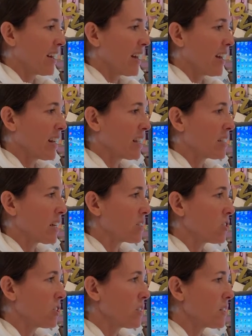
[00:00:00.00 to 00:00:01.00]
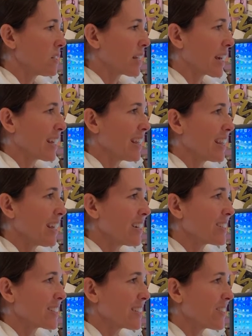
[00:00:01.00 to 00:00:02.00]
And it takes just a second.
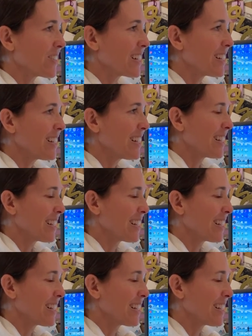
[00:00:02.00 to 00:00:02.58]
There's Laura.